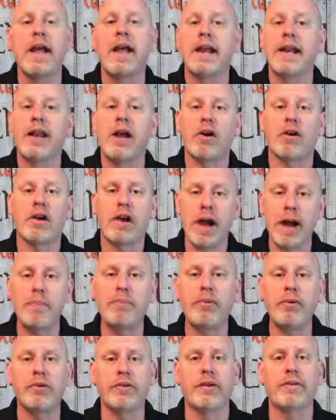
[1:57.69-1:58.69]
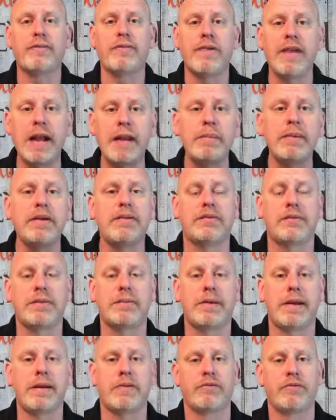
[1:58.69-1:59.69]
Now, couples and families
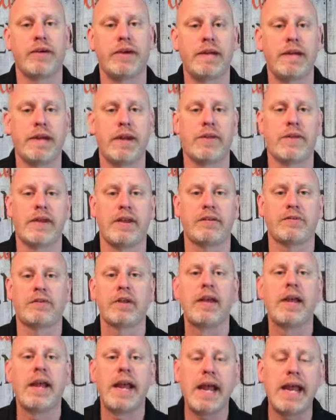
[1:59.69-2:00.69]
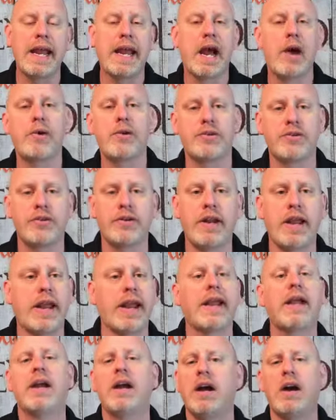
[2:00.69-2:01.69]
sometimes run into this. Hey, how was your
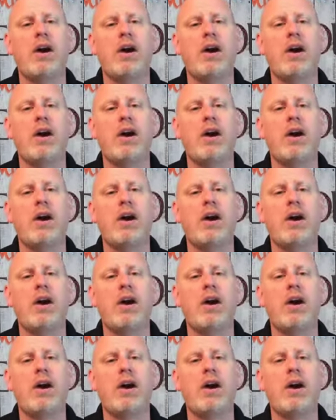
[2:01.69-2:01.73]
day?